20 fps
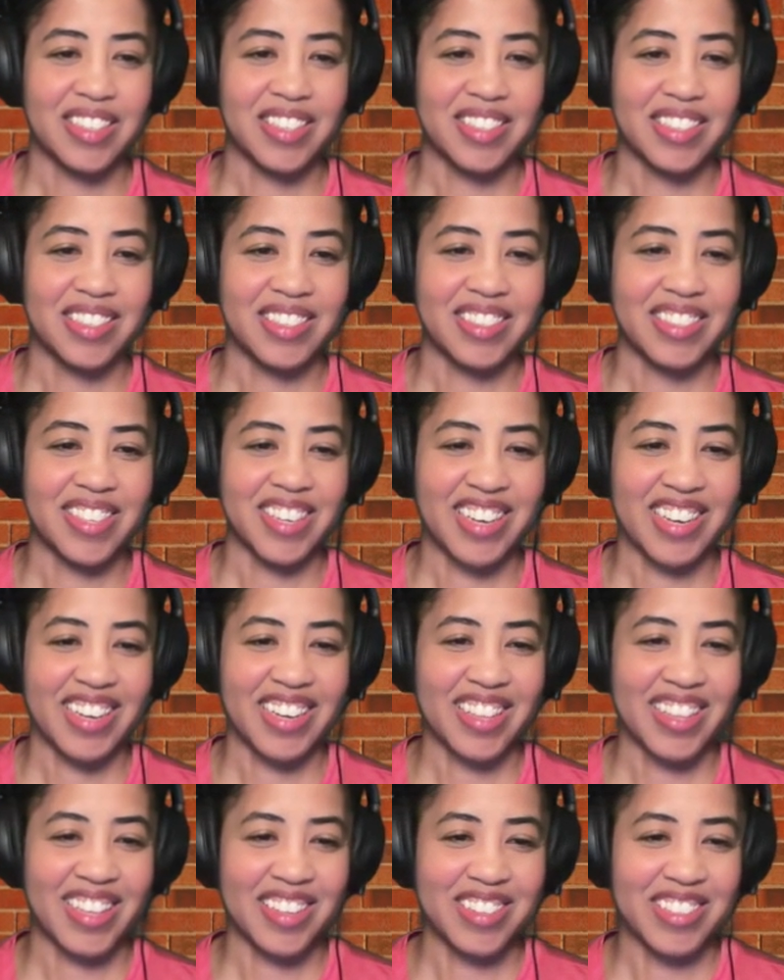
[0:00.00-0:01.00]

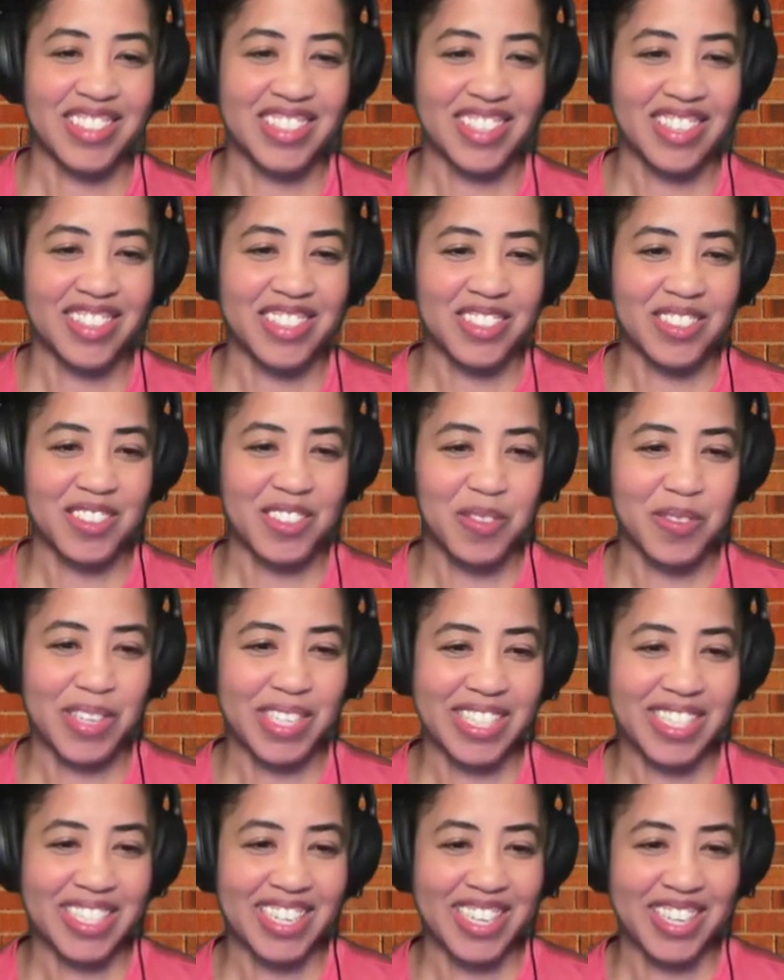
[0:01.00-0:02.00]
Yeah, that was real
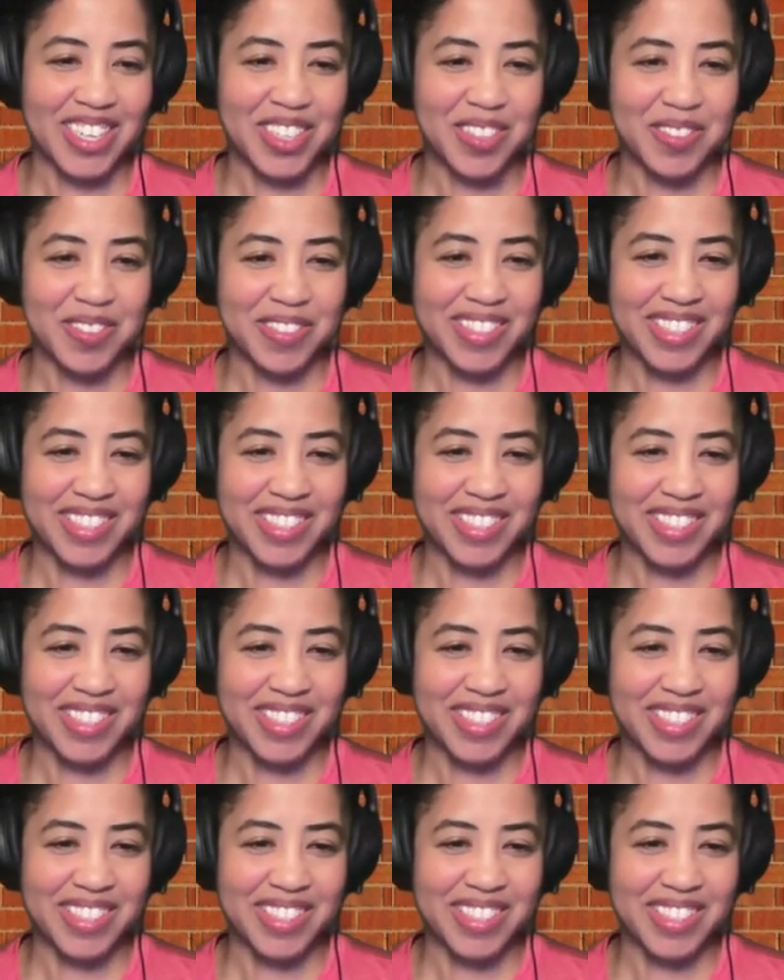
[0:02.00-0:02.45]
messed up.